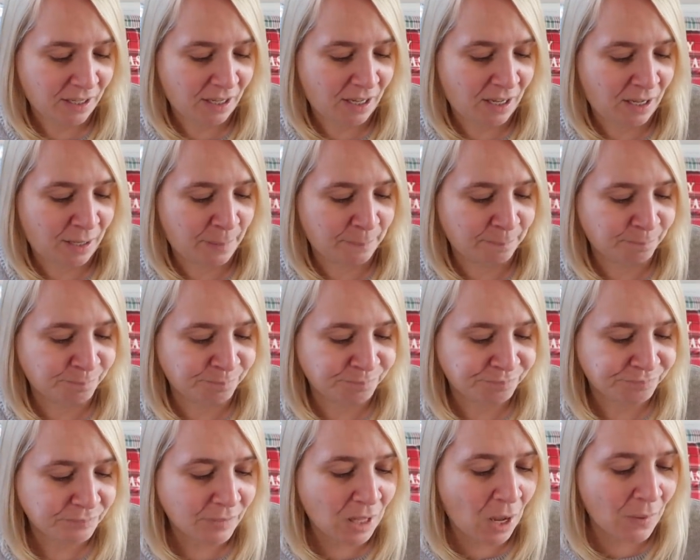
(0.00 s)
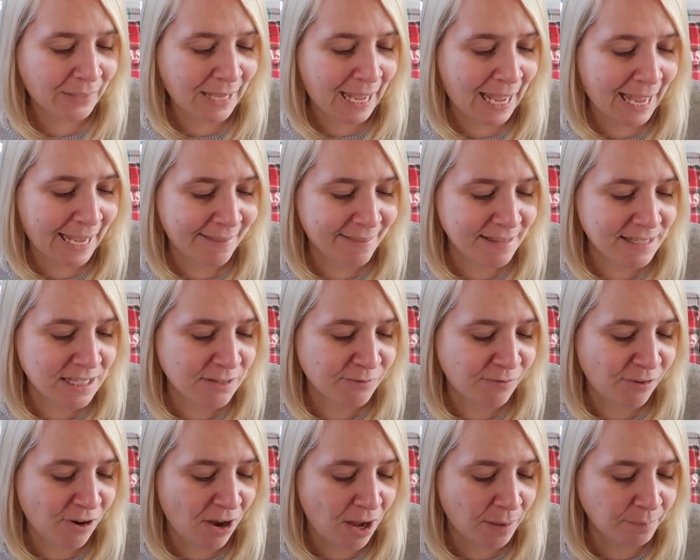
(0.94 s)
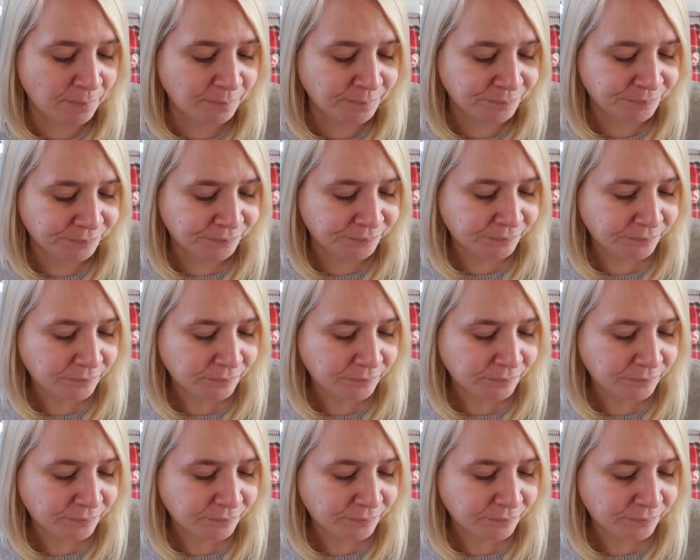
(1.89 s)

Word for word: Um, okay, this is from